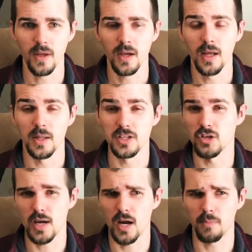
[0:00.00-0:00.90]
unless you
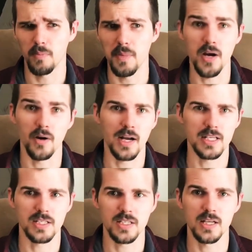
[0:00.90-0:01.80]
kind of premiere
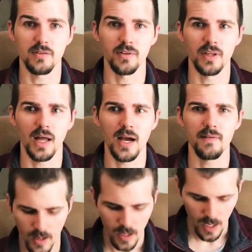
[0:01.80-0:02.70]
as tentatively live.
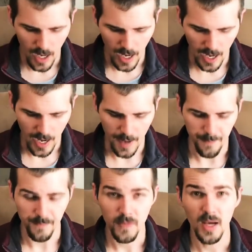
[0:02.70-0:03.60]

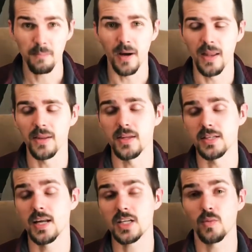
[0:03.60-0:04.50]
But this
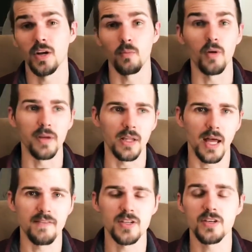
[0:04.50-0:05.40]
next one will be a
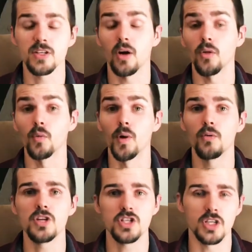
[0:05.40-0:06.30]
live series called The Road to
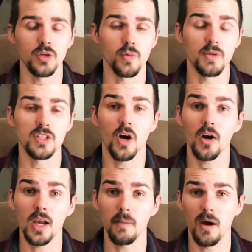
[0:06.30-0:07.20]
Shield. We've been
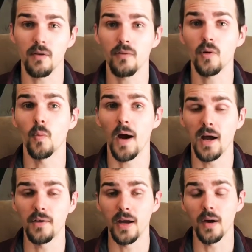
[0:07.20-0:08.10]
talking about it for a while
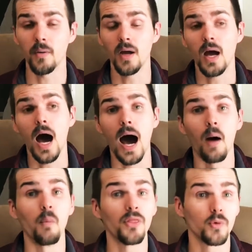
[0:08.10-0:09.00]
now.
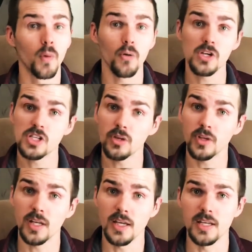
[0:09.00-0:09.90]
What The Road to Shield
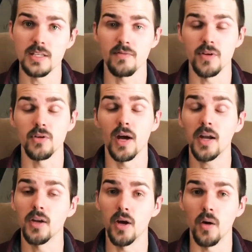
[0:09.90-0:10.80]
is, if you do
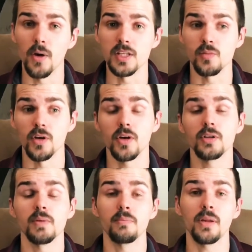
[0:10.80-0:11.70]
not know, is we're going to
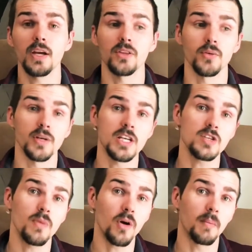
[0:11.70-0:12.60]
be playing through each
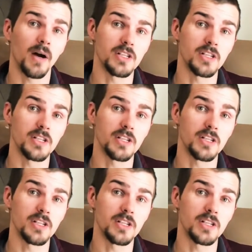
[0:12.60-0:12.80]
Pokemon